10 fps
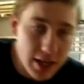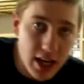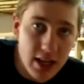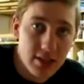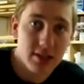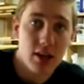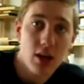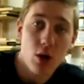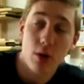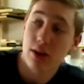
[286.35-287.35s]
because,
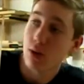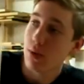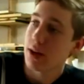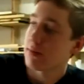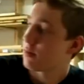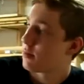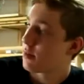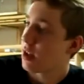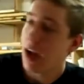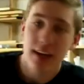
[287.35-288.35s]
or the re
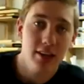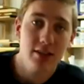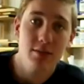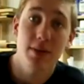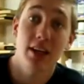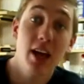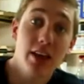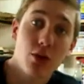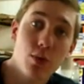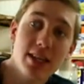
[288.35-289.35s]
I cannot speak.
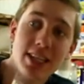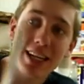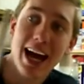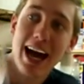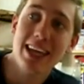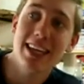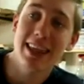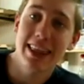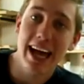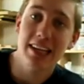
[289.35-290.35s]
The reason I
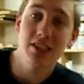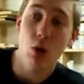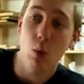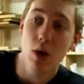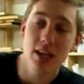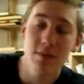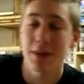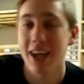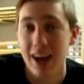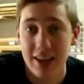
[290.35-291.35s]
did that was
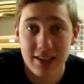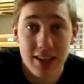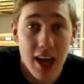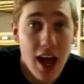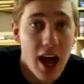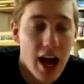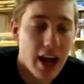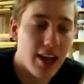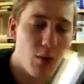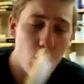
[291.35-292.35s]
because
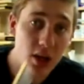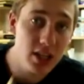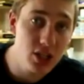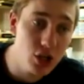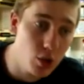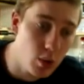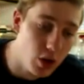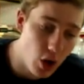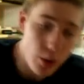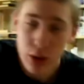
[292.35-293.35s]
I wanted to
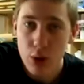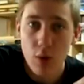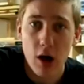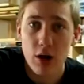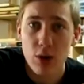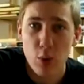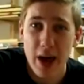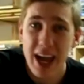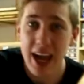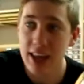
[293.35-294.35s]
go through all the
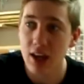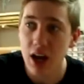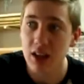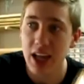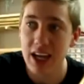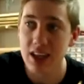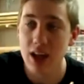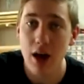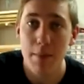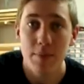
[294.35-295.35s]
way and not lighten
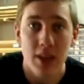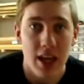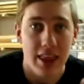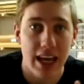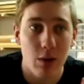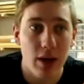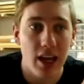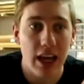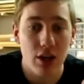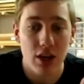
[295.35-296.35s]
up. That way
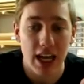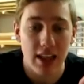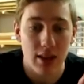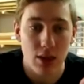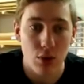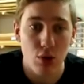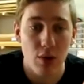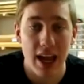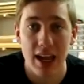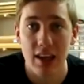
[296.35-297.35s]
I could get it
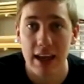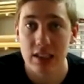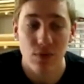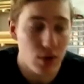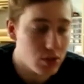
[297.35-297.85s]
through in as few